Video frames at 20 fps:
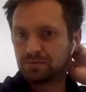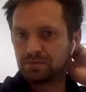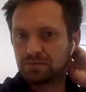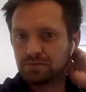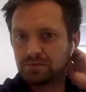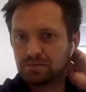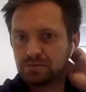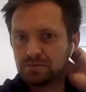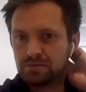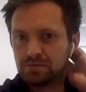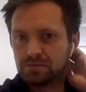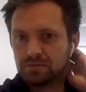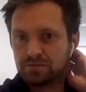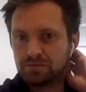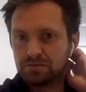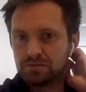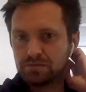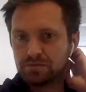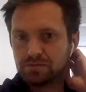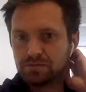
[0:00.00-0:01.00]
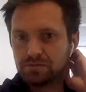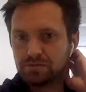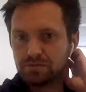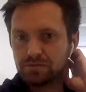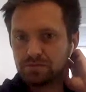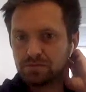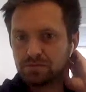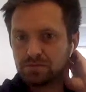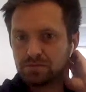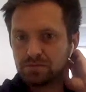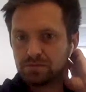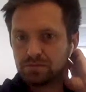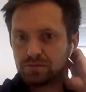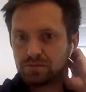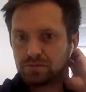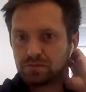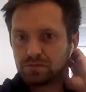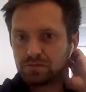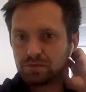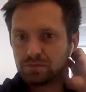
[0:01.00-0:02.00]

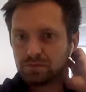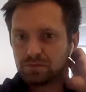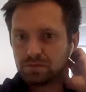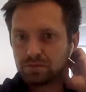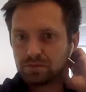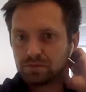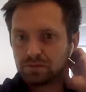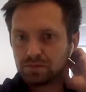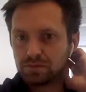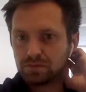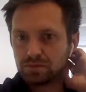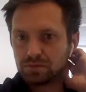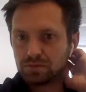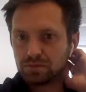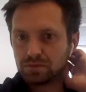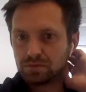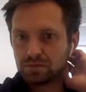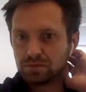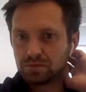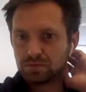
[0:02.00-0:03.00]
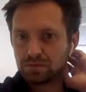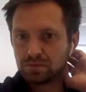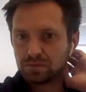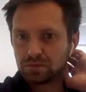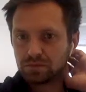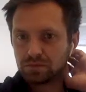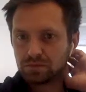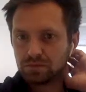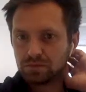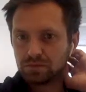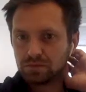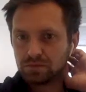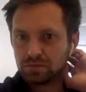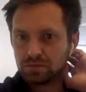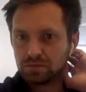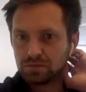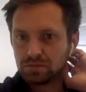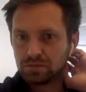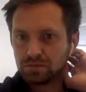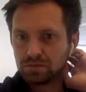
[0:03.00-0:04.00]

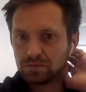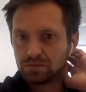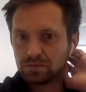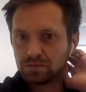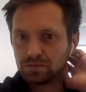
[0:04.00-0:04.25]
This person isn't speaking.